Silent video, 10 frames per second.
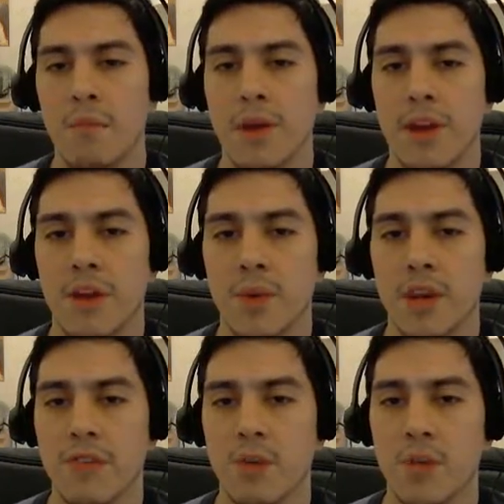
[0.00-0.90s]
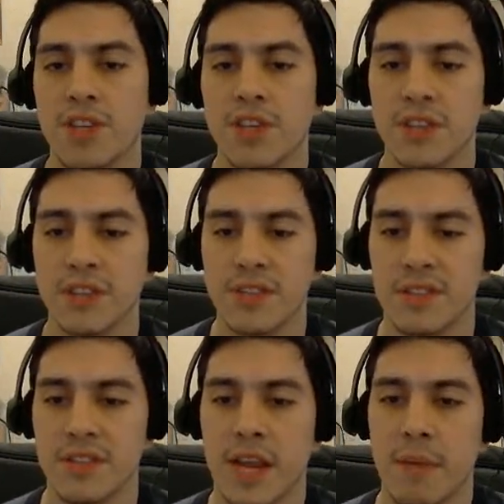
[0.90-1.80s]
but anyway, if you're watching
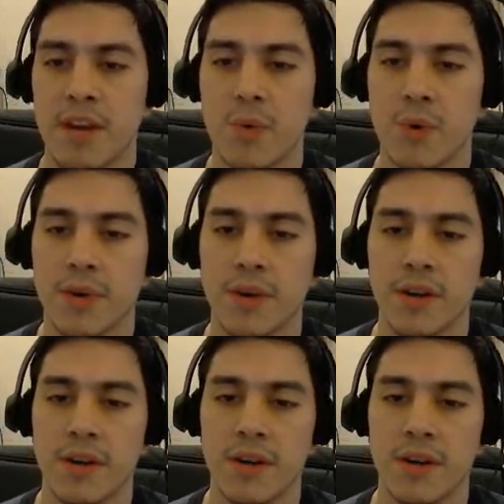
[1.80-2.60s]
this, then I'm in Ecuador.